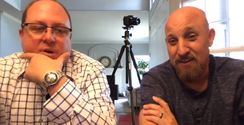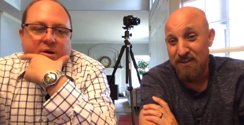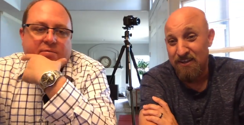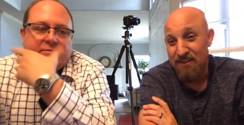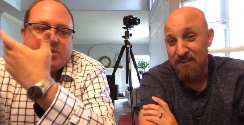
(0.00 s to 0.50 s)

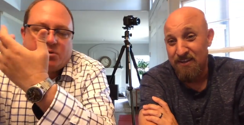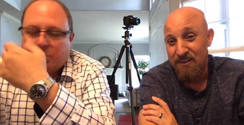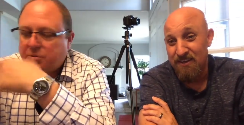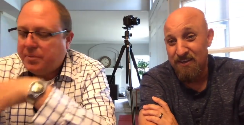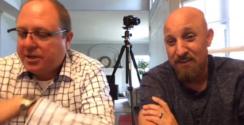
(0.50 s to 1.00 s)
Speaker 1: of the
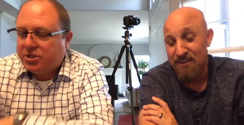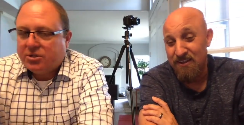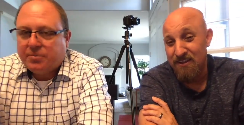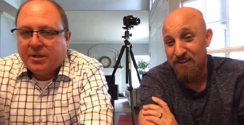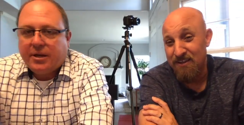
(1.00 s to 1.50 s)
group's
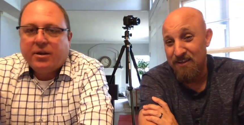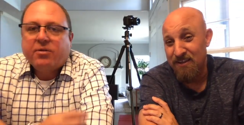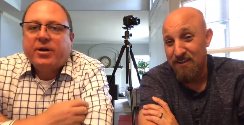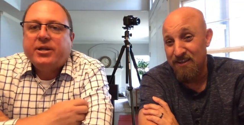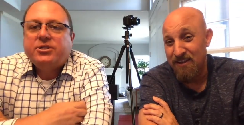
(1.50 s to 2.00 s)
pictures, but they did a
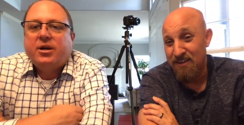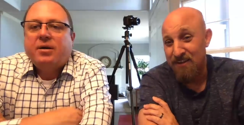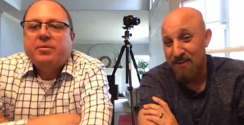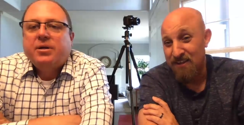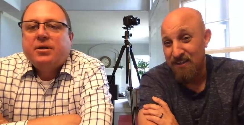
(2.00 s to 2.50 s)
great
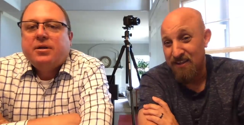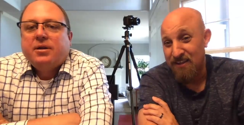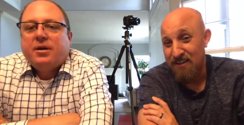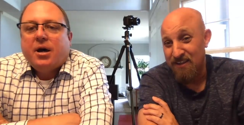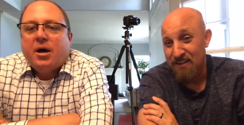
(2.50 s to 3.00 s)
job.
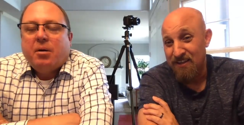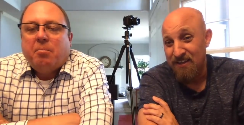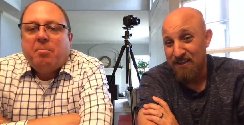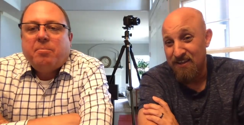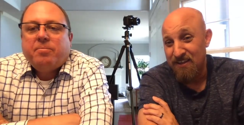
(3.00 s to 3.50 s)

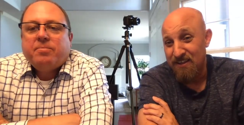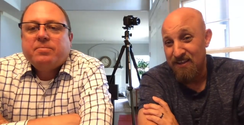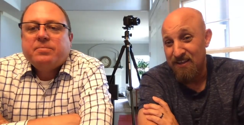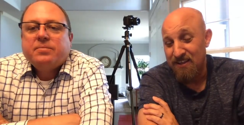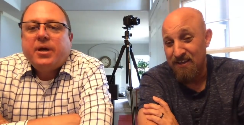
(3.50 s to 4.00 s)
Um,
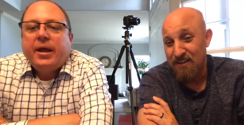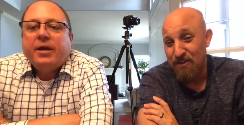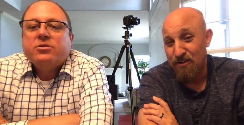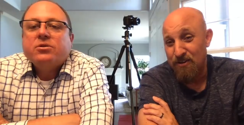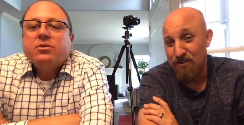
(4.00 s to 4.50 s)
and
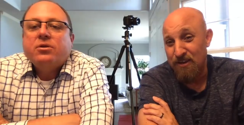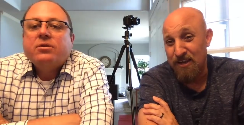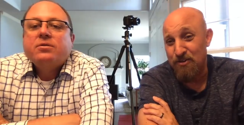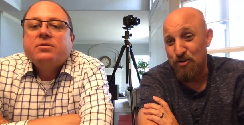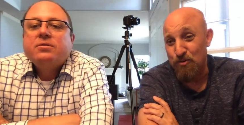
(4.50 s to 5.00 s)
Andrew,
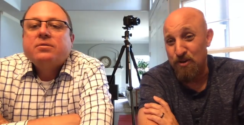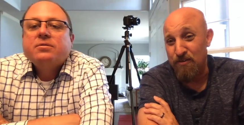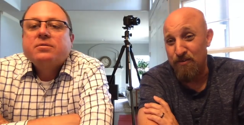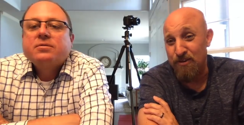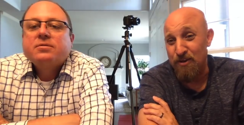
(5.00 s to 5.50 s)
Speaker 2: Andrew went out
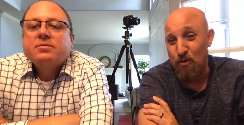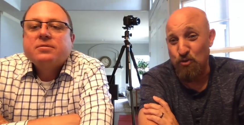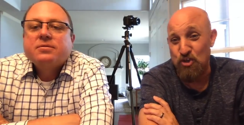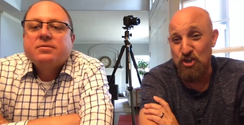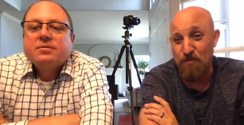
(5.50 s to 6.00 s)
and did an old
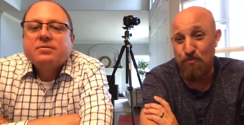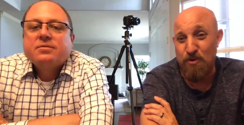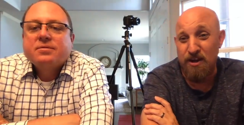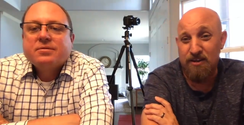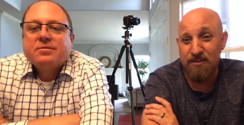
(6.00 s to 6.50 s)

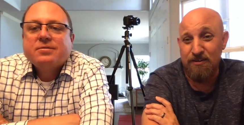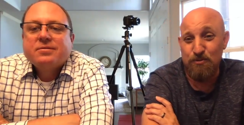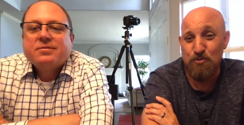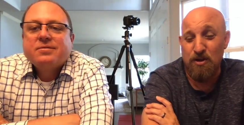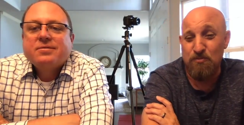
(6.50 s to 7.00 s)
shipwreck.
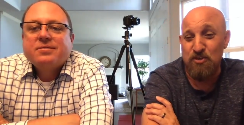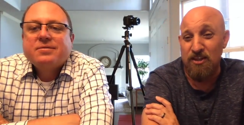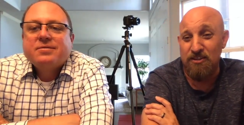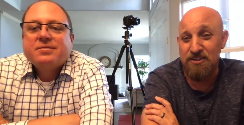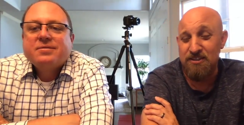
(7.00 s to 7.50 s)
Ooh, I'm
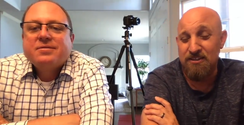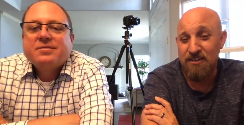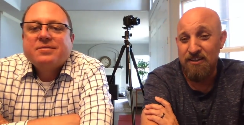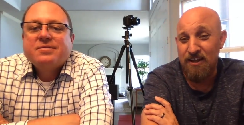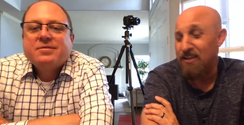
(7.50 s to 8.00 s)
jealous.
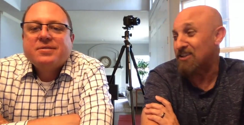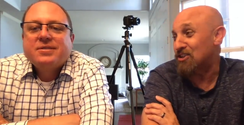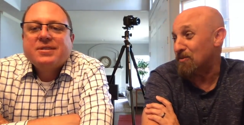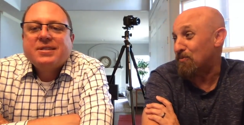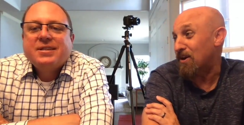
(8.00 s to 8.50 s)
I like
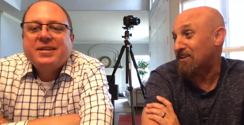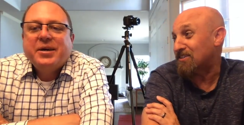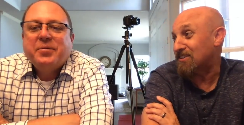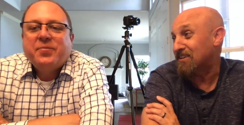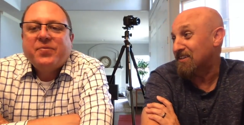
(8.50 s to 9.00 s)
shipwrecks. Yep.